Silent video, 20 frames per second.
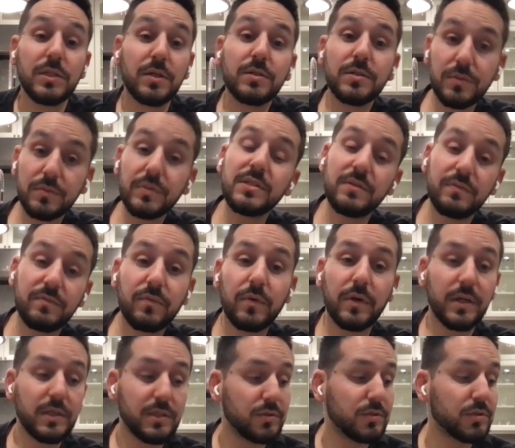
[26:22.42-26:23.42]
there's a reason
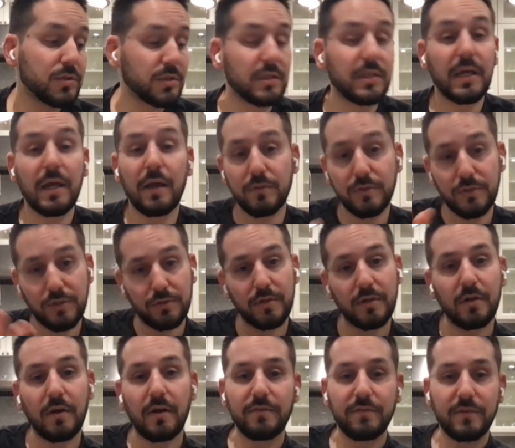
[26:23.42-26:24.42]
for it. Usually, I will
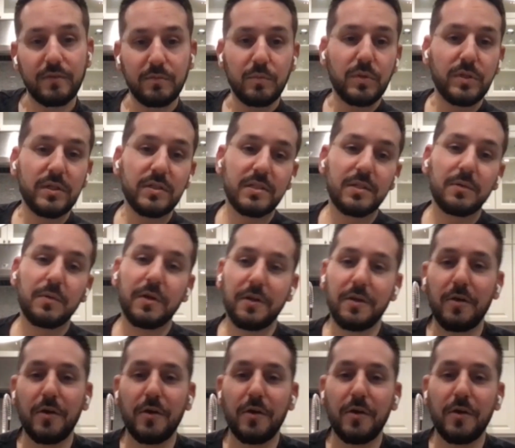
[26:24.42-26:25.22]
turn it off and put it somewhere.